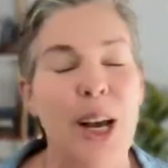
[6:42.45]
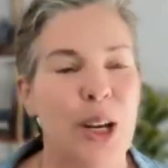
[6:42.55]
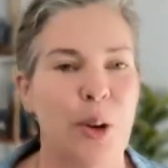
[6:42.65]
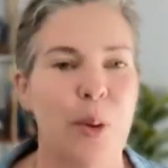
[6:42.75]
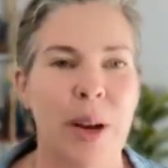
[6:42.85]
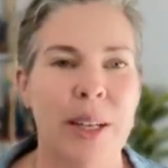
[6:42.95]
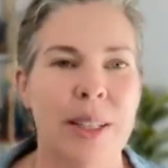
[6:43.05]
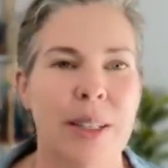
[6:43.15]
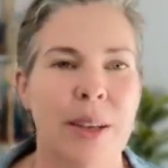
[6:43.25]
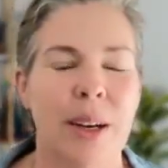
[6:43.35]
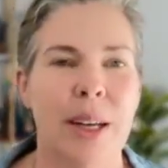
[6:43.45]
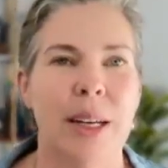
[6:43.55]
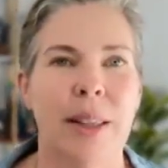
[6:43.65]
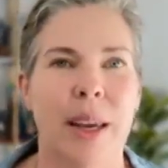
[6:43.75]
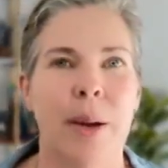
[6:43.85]
you want to kind
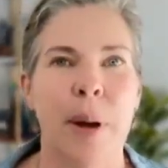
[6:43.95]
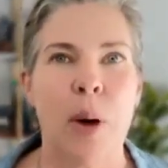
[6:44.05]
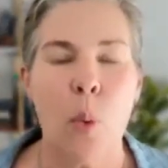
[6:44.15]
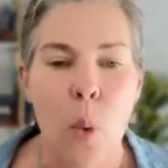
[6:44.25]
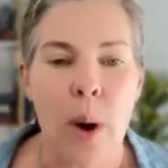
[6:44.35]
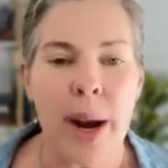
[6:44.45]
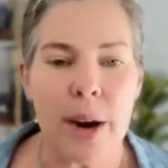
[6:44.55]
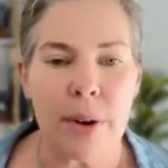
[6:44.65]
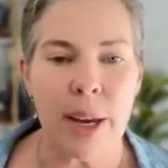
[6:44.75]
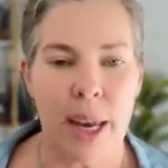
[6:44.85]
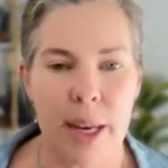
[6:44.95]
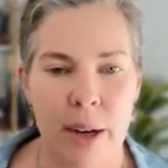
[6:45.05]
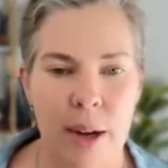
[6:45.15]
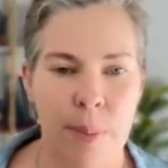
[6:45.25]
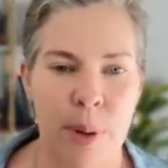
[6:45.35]
of think about, where can
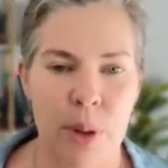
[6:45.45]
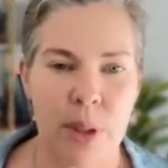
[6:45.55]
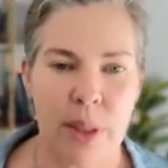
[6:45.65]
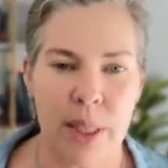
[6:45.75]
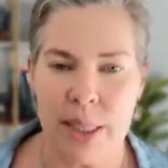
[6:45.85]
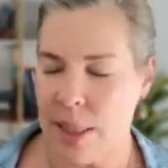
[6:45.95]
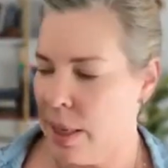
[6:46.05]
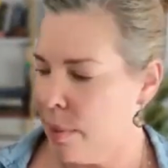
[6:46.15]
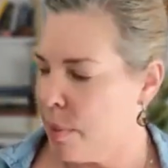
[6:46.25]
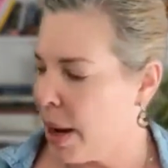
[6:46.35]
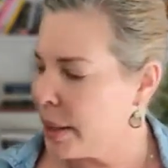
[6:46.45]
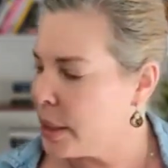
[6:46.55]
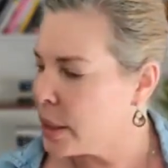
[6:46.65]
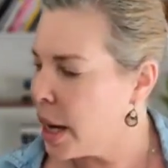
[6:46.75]
I put this lead magnet?